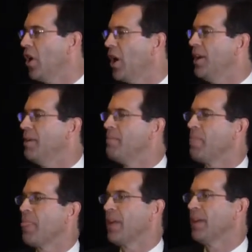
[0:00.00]
on
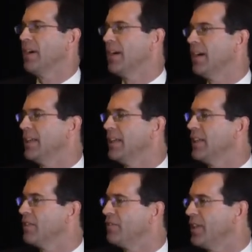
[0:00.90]

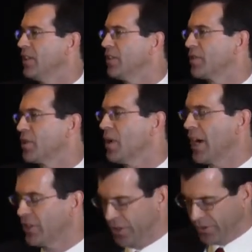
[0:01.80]
in the field of
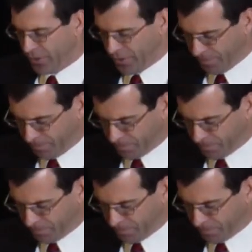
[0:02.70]
corrections,